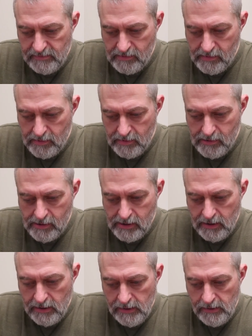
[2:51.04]

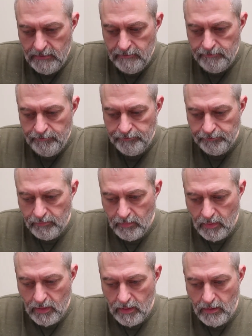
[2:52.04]

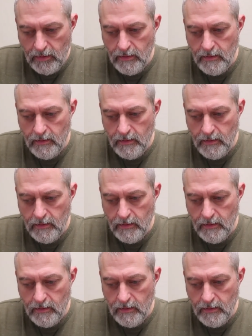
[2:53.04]
No one is speaking in this clip.